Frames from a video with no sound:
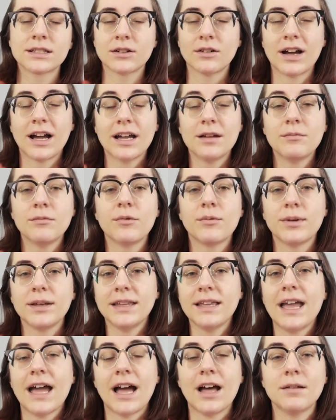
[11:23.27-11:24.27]
so I'm
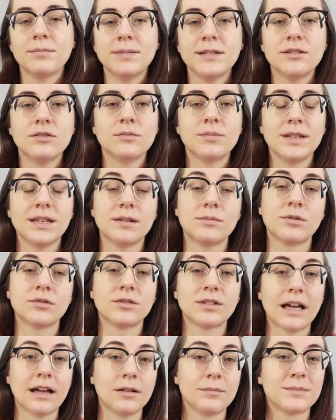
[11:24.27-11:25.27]
really happy to be able
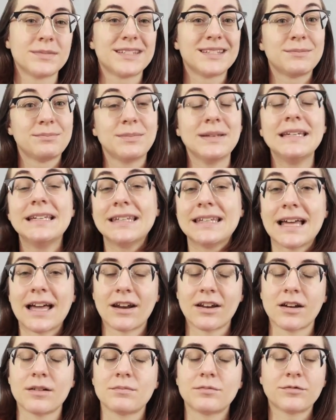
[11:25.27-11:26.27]
to help speed
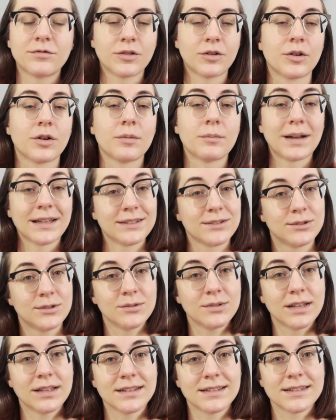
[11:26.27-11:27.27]
that up for my
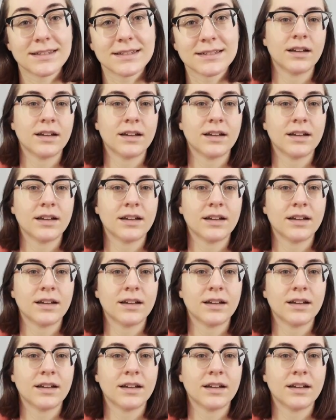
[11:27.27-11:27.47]
students.